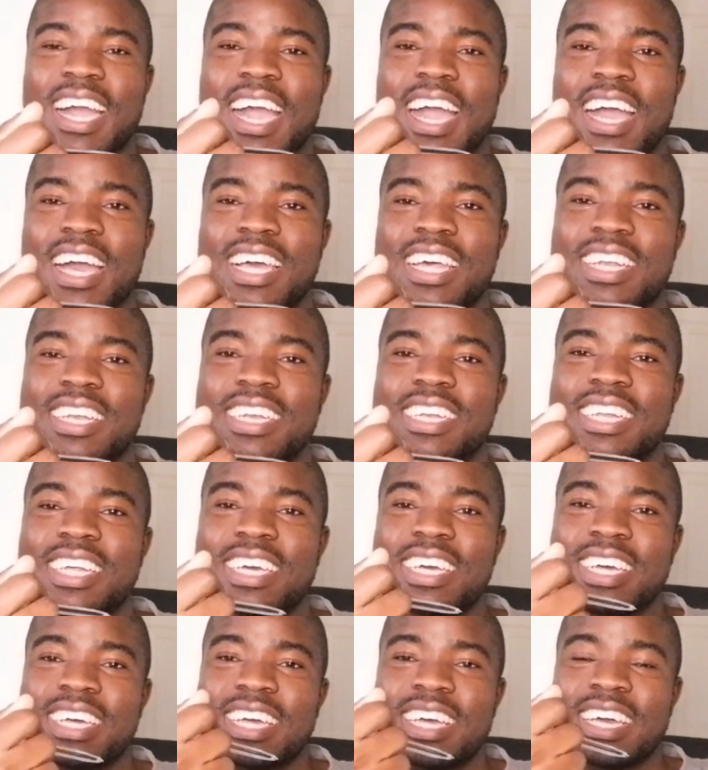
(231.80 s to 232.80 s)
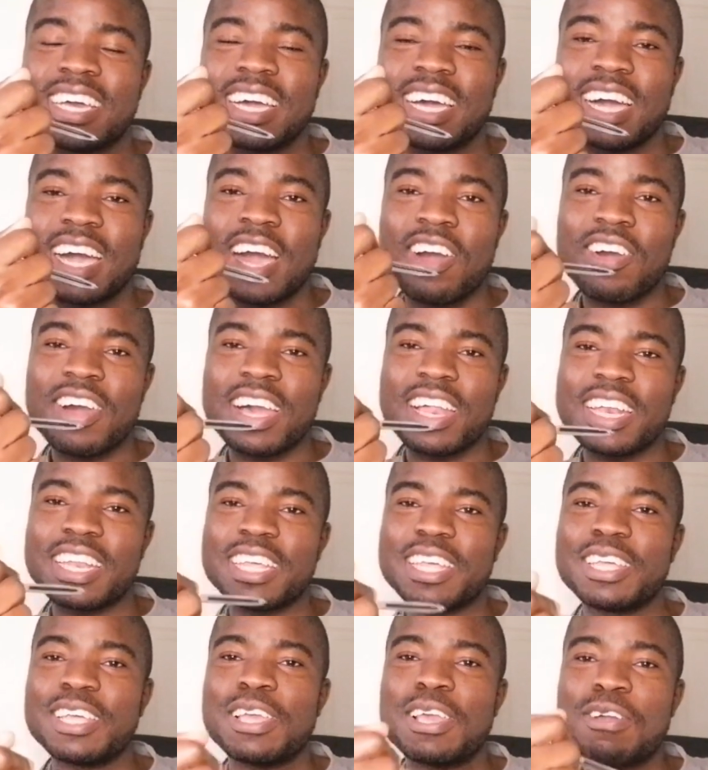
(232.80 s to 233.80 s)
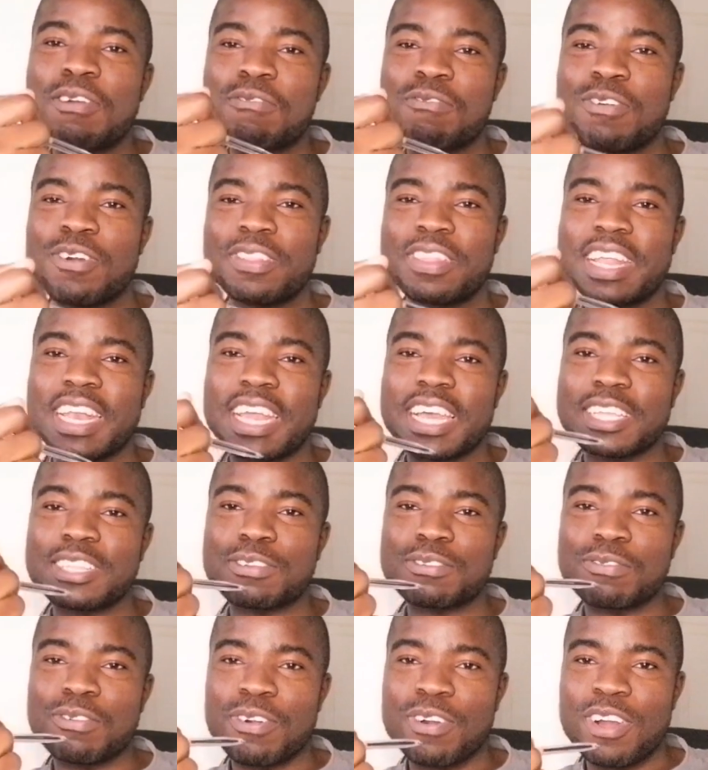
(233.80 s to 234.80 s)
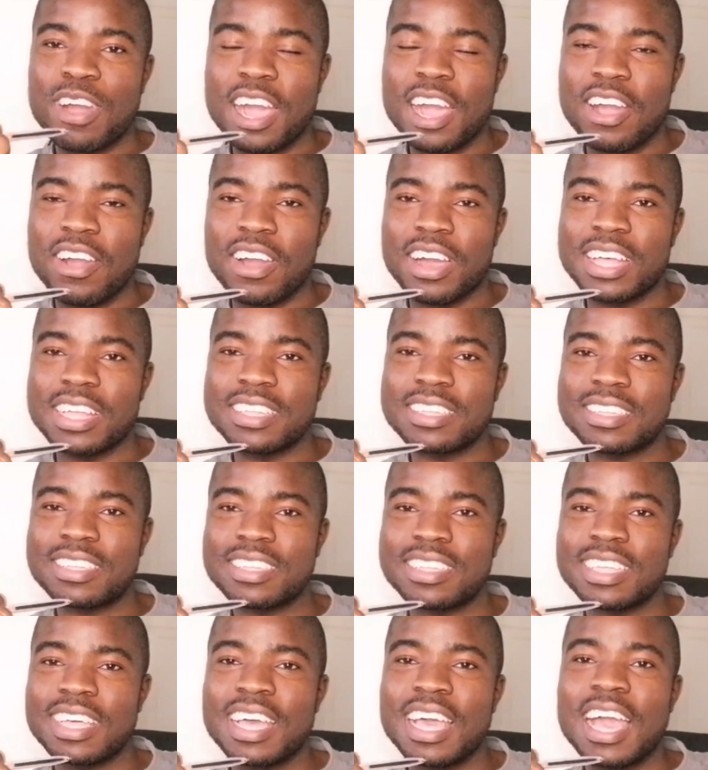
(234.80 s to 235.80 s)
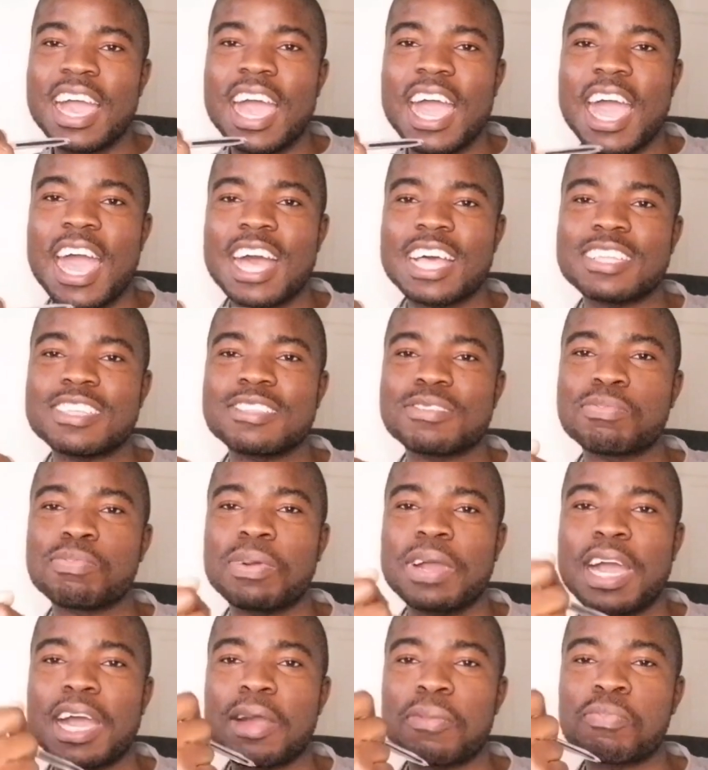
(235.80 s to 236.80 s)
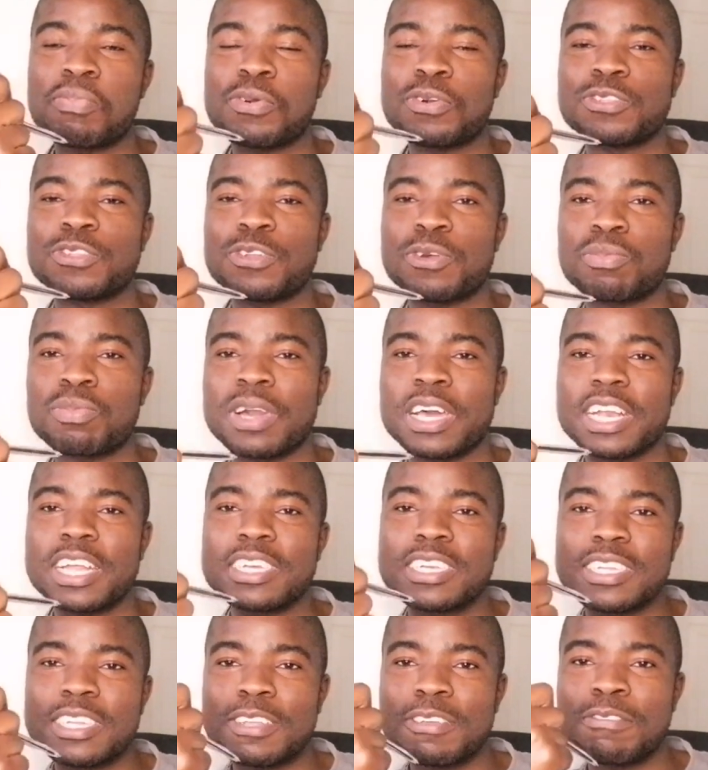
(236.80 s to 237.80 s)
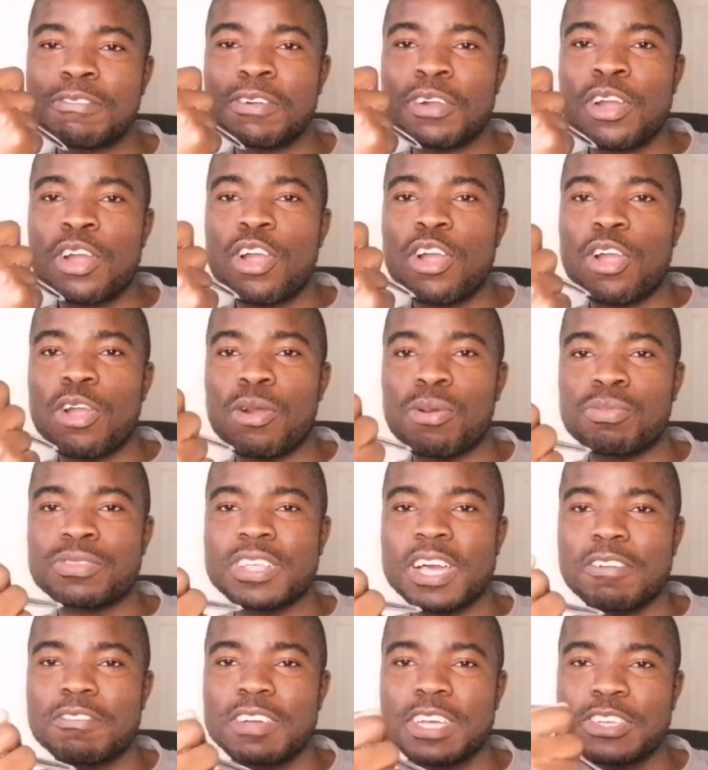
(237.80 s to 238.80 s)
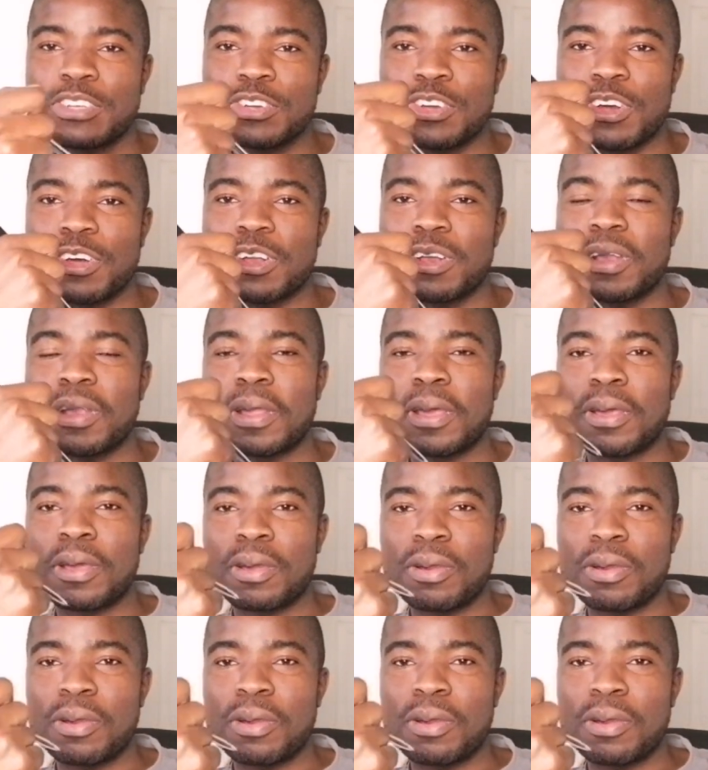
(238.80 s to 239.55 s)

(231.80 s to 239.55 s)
and hourly for the next 4 hours as per postoperative observation